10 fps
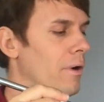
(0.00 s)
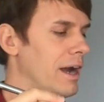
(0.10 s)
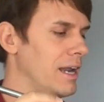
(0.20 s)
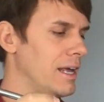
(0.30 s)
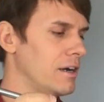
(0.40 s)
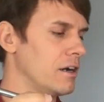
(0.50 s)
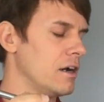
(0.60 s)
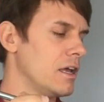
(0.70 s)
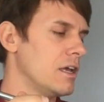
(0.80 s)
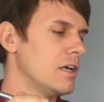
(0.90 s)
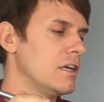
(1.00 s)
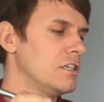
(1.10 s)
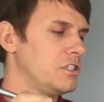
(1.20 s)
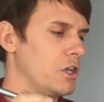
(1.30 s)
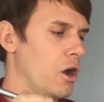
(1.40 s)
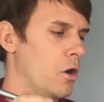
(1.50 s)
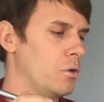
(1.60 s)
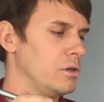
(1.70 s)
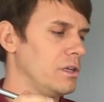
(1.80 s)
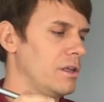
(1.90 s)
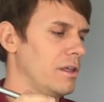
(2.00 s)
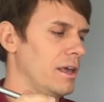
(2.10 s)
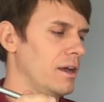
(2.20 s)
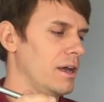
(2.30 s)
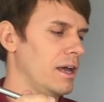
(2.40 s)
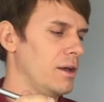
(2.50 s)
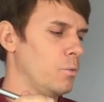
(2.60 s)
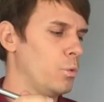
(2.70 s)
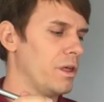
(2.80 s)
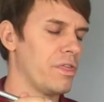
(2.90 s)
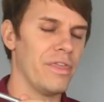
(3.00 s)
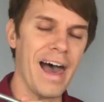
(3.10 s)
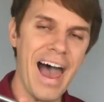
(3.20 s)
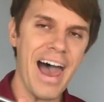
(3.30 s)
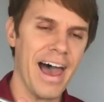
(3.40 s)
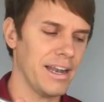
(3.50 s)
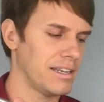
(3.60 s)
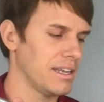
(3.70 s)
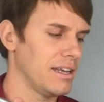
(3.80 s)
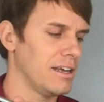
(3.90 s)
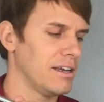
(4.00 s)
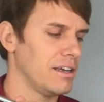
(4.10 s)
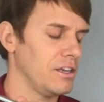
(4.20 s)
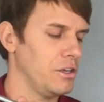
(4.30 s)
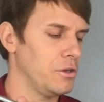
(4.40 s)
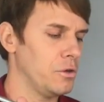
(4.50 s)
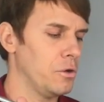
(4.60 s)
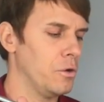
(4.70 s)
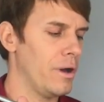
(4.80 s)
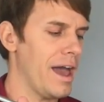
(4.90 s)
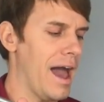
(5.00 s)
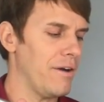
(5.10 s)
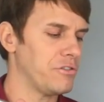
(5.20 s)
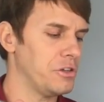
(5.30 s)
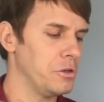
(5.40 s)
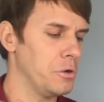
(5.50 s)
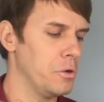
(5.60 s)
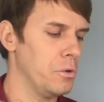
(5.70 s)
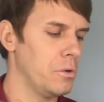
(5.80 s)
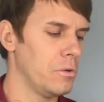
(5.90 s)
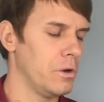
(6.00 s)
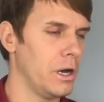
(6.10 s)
a right-hander. So with that, you have to